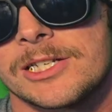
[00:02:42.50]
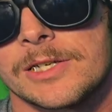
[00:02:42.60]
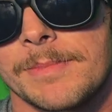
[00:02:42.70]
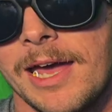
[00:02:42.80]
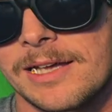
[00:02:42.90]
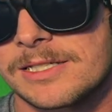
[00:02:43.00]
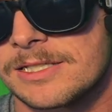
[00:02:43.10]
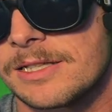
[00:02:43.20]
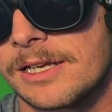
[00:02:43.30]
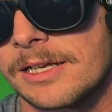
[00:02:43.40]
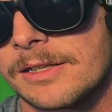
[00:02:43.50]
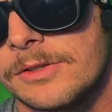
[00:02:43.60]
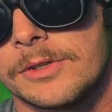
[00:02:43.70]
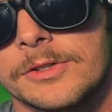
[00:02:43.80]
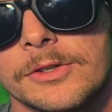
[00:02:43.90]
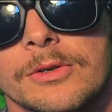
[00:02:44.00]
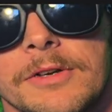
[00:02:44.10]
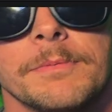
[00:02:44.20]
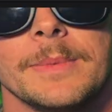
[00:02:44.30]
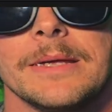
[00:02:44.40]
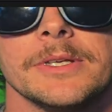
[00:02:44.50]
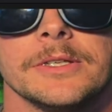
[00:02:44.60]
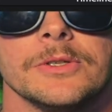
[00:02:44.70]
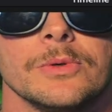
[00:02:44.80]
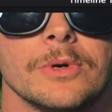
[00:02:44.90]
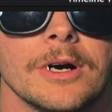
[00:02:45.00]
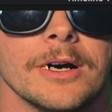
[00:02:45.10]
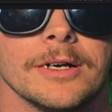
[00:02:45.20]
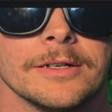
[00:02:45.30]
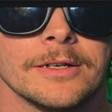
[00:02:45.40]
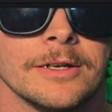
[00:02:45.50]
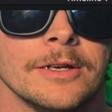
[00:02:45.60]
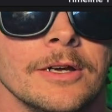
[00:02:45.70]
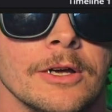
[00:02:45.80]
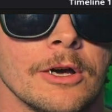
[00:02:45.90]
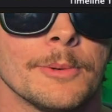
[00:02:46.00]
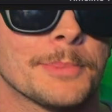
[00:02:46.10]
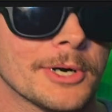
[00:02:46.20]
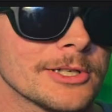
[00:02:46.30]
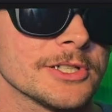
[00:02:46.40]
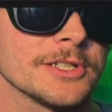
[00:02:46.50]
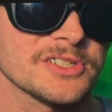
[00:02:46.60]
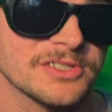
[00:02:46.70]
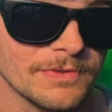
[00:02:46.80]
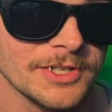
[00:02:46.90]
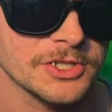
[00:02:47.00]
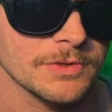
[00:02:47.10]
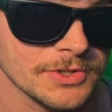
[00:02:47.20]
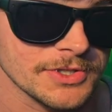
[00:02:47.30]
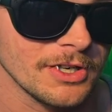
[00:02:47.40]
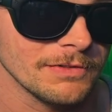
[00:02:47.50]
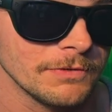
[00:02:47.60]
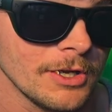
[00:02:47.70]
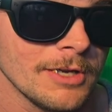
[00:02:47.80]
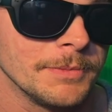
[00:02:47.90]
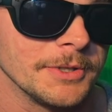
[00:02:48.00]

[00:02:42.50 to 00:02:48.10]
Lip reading: magic masks thing that you could do if maybe you purchase DaVinci Resolve.